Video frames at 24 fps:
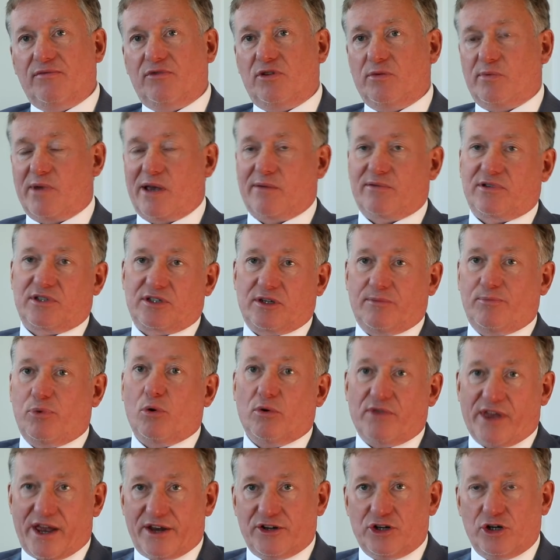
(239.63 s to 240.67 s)
to be able to
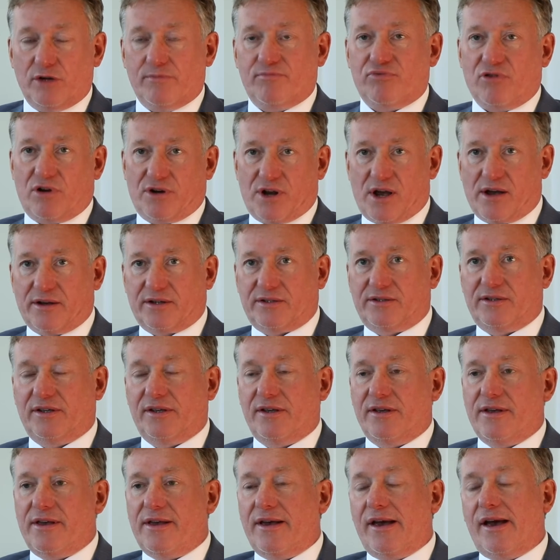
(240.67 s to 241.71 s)
support that new product,
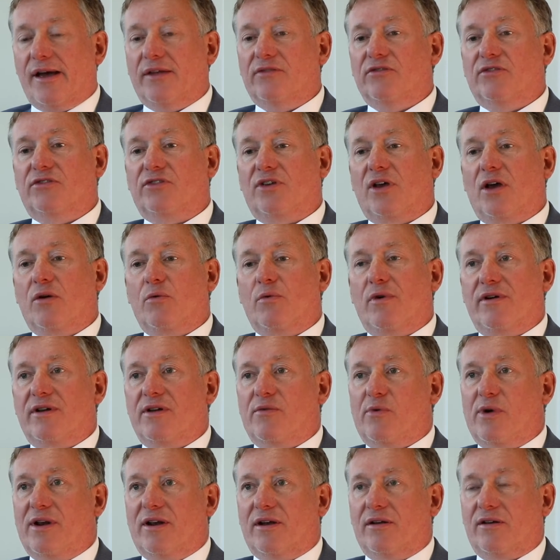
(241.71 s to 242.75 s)
and so
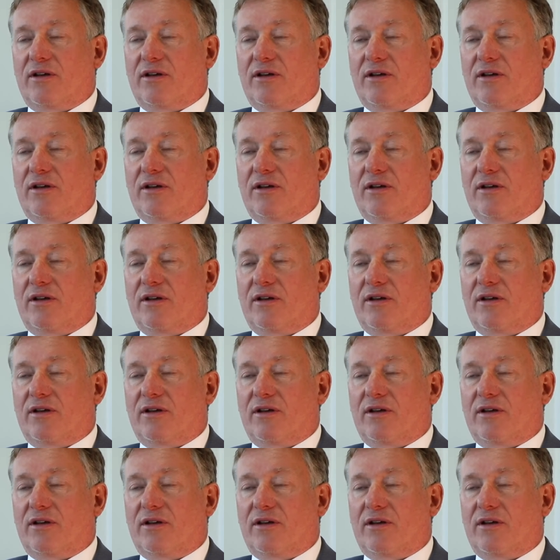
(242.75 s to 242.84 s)
we're